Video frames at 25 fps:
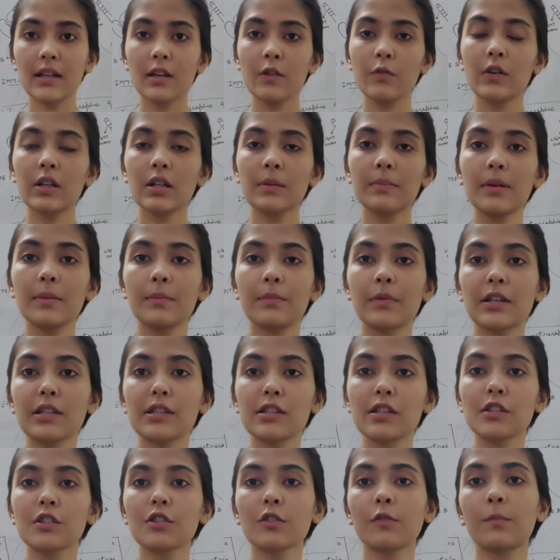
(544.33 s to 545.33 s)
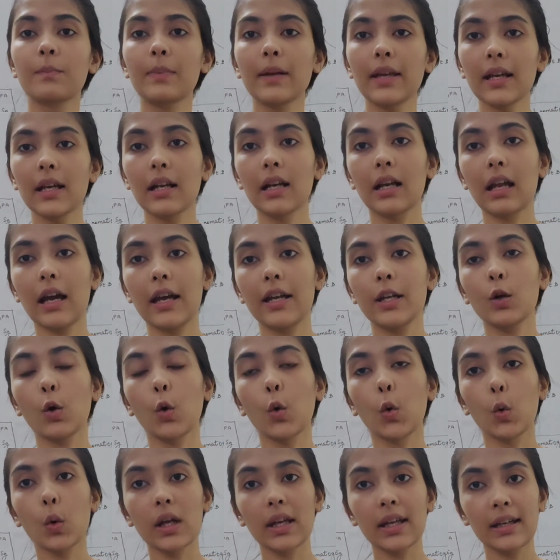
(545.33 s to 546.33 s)
there will be presence of pink line
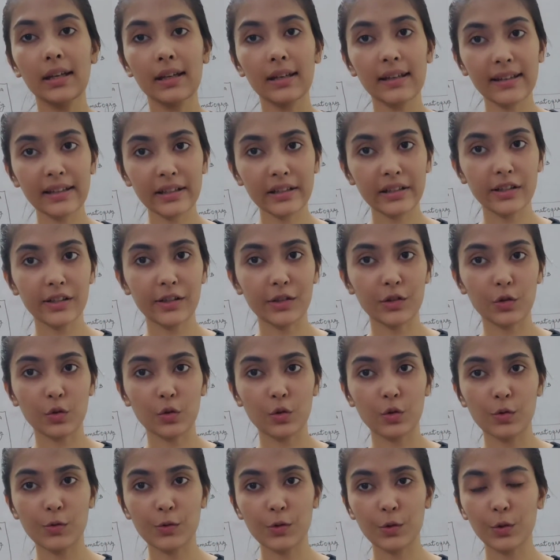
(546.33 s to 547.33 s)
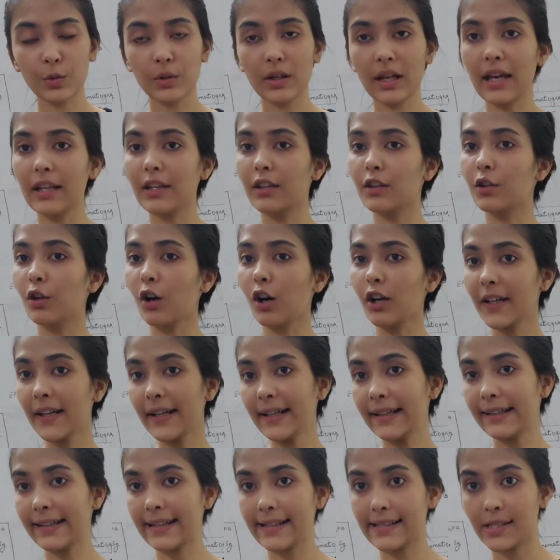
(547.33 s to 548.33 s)
only in control zone and not
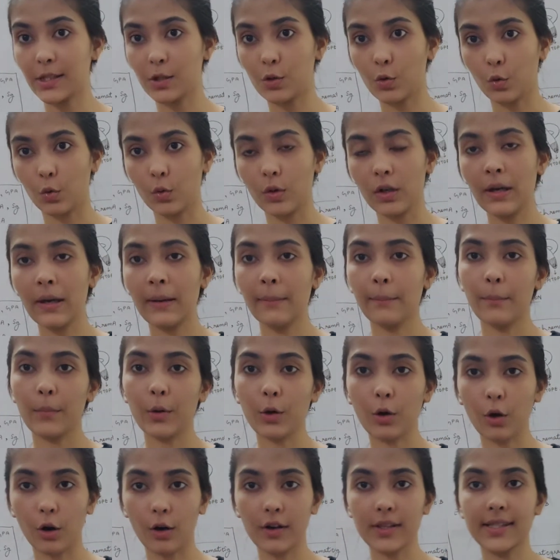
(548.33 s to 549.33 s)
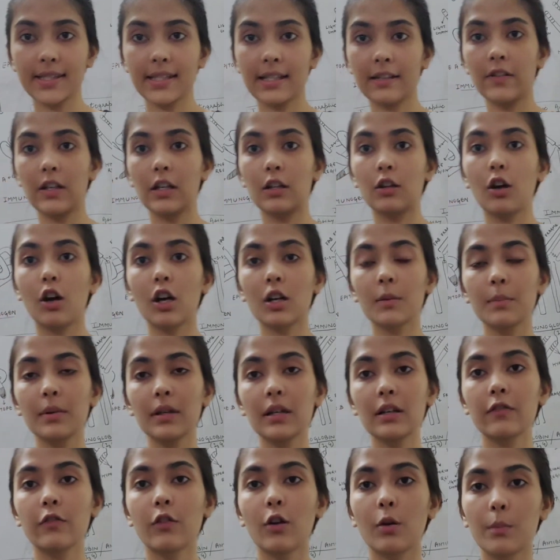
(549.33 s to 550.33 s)
in test zone, because there will not
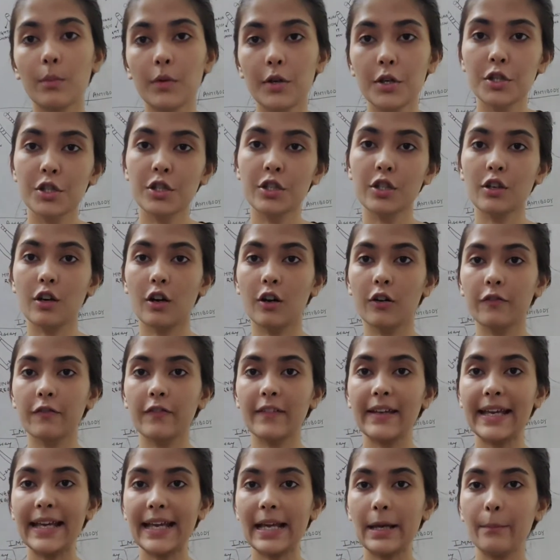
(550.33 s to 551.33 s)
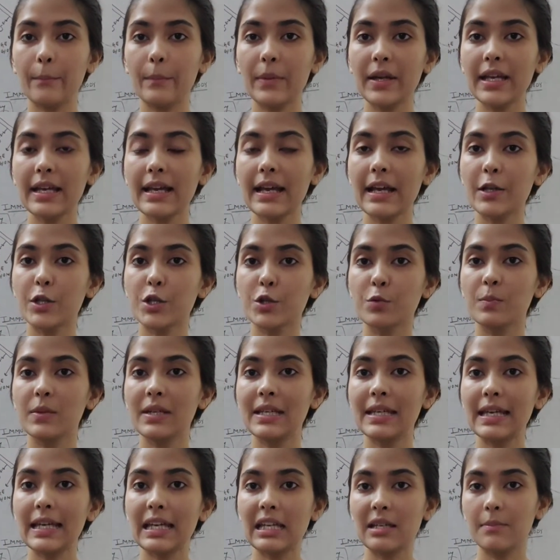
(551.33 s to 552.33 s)
be a formation of
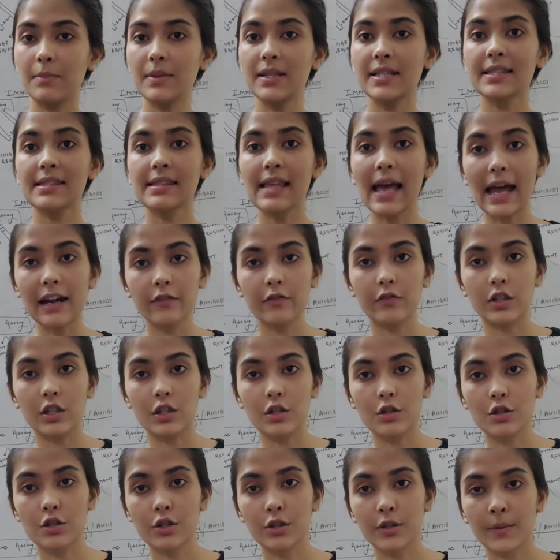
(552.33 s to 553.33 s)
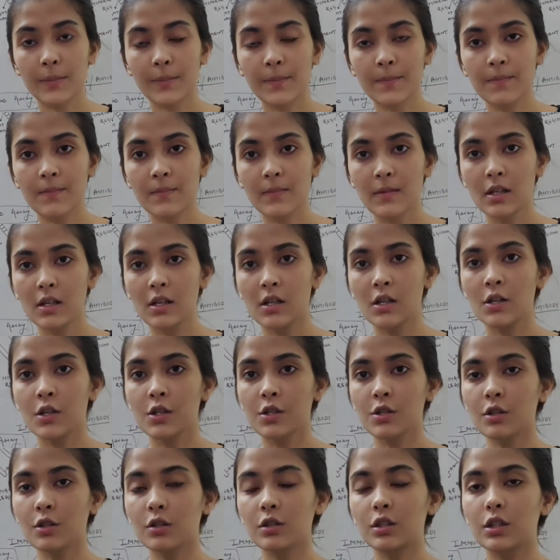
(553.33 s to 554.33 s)
AB-HB-AB sandwich.
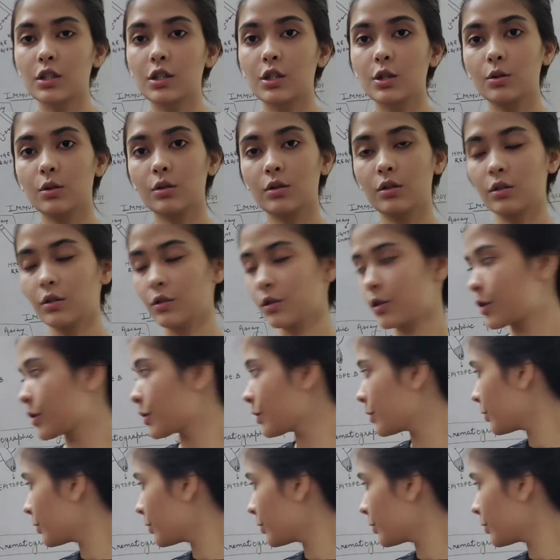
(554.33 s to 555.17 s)
So due